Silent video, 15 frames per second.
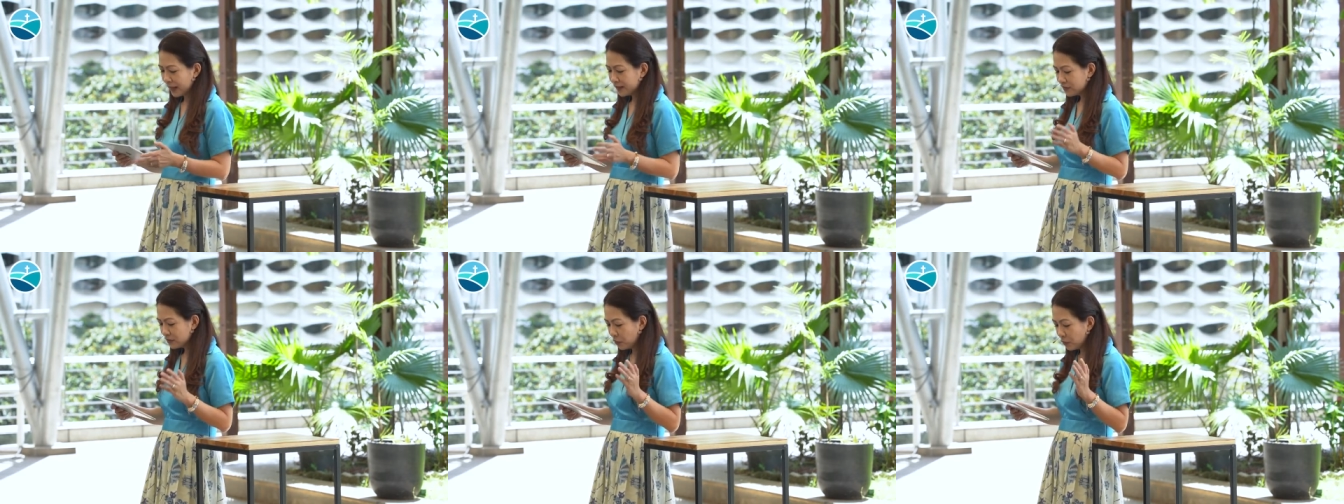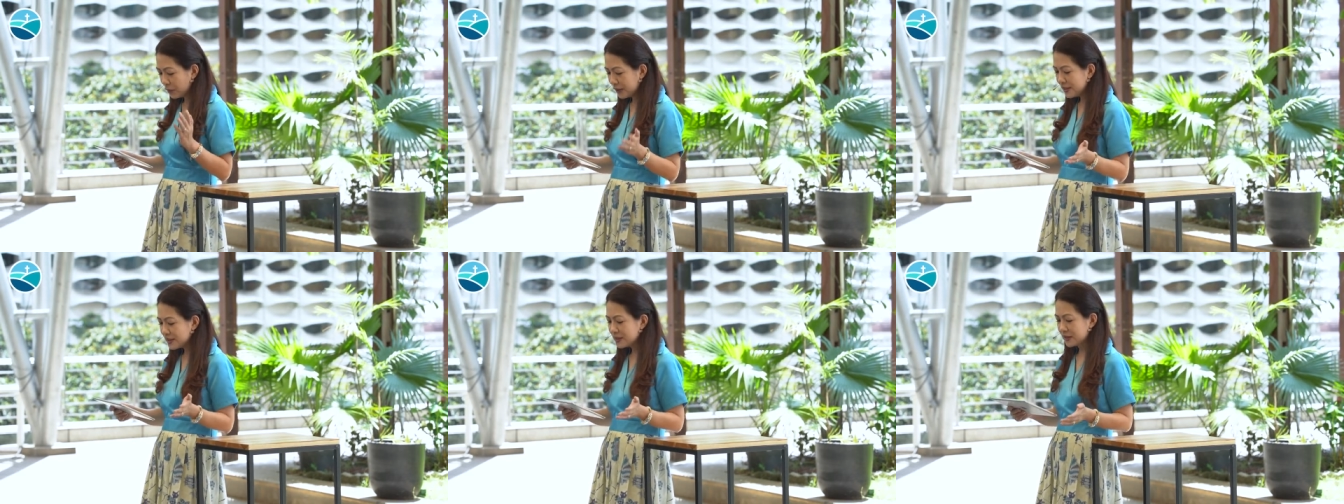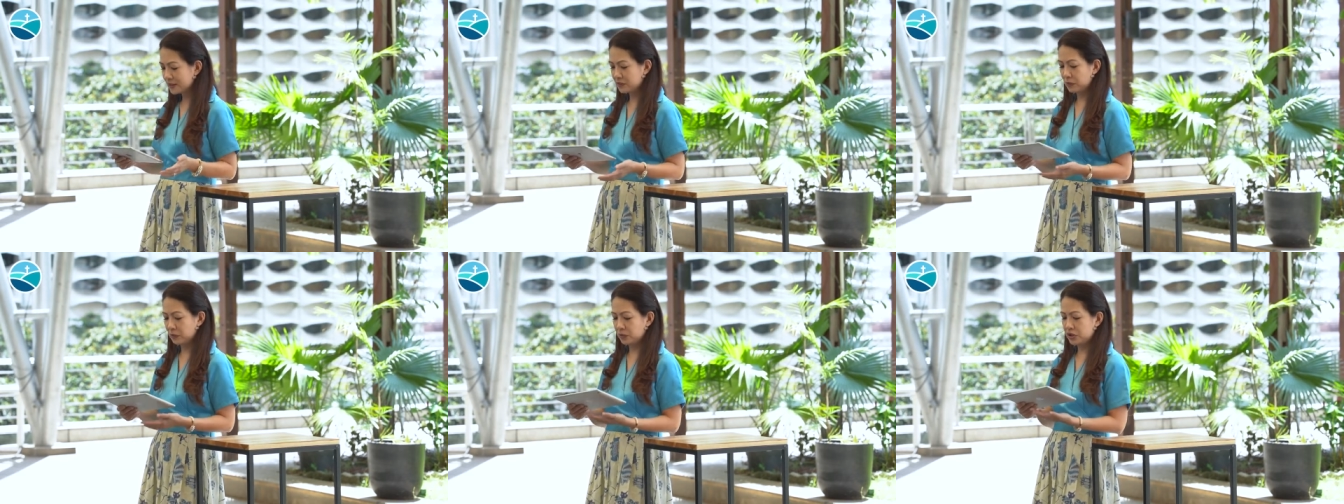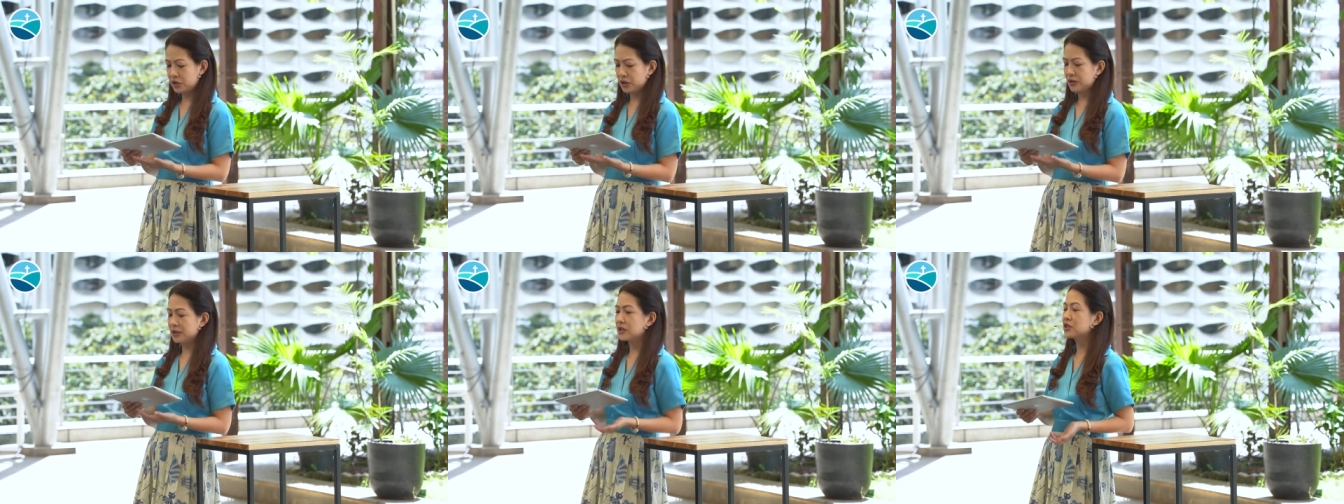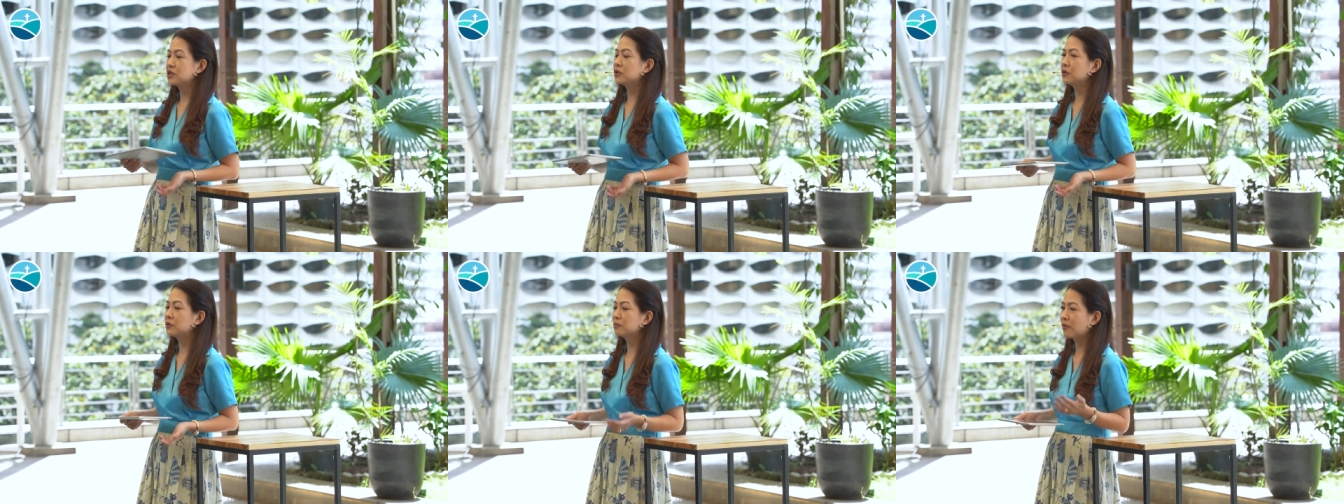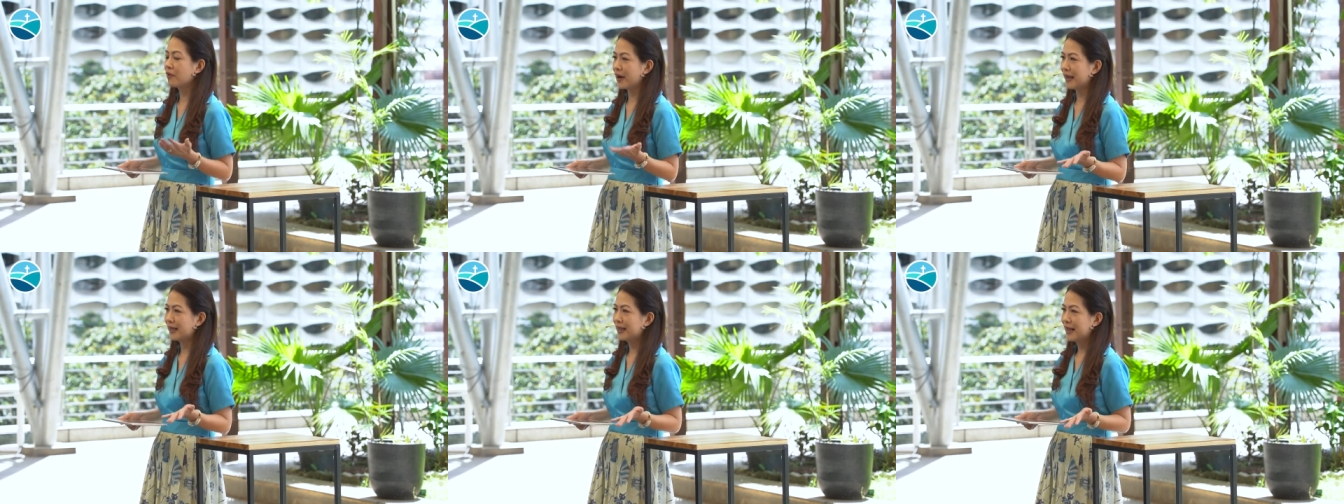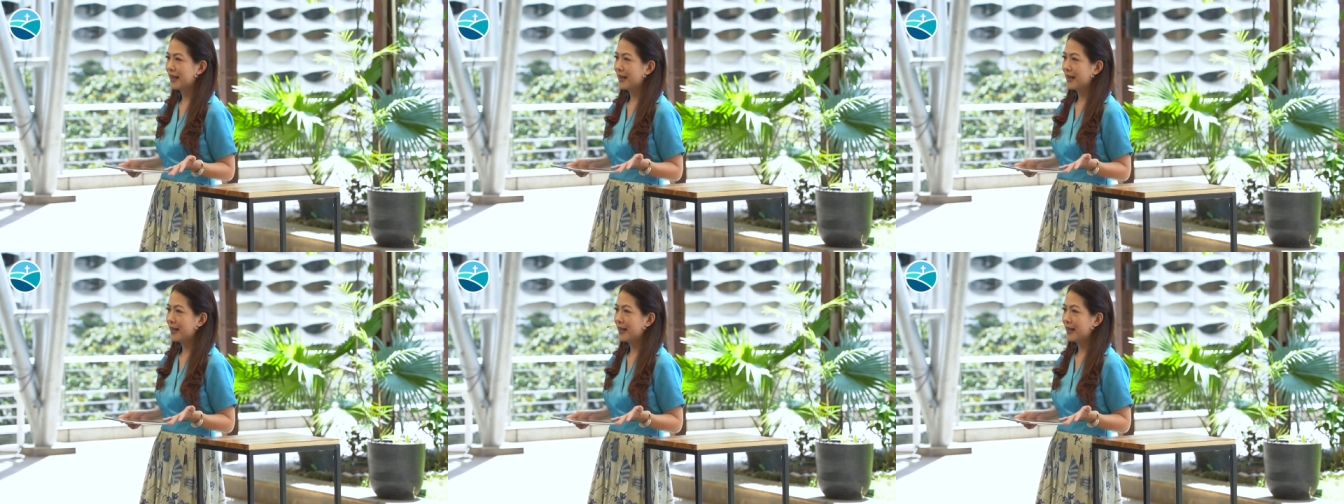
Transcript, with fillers: So what is the solution to pride?